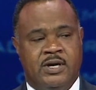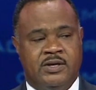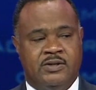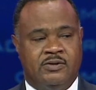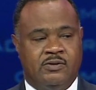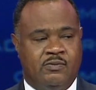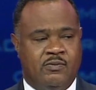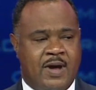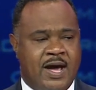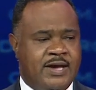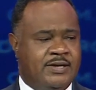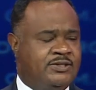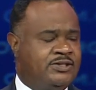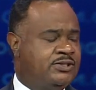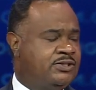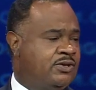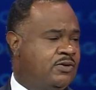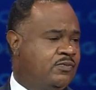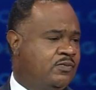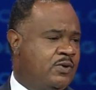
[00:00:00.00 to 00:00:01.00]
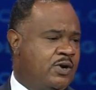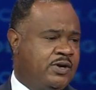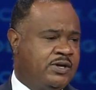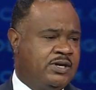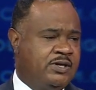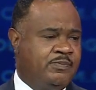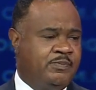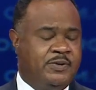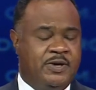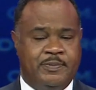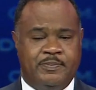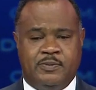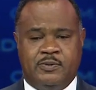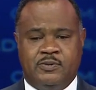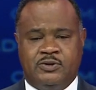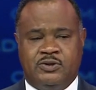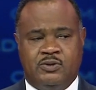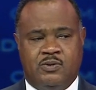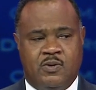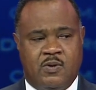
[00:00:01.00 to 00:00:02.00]
the rights of working people
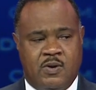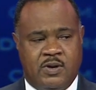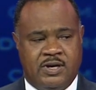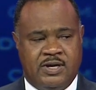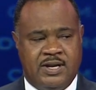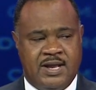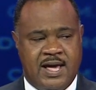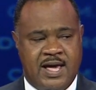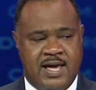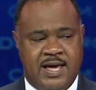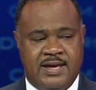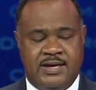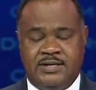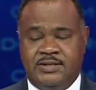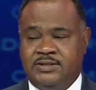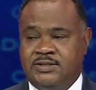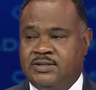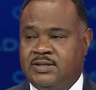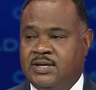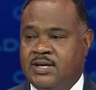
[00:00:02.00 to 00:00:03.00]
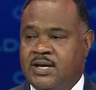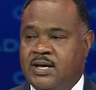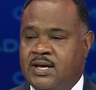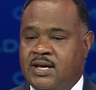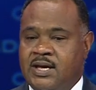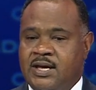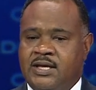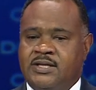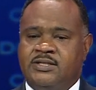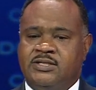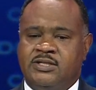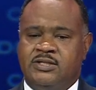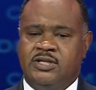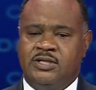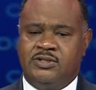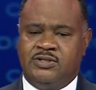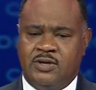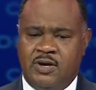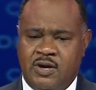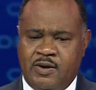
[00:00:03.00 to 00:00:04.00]
to organize and to
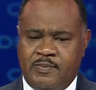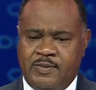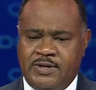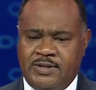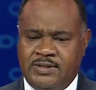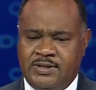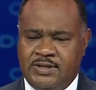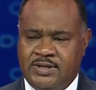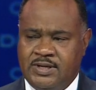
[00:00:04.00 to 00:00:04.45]
determine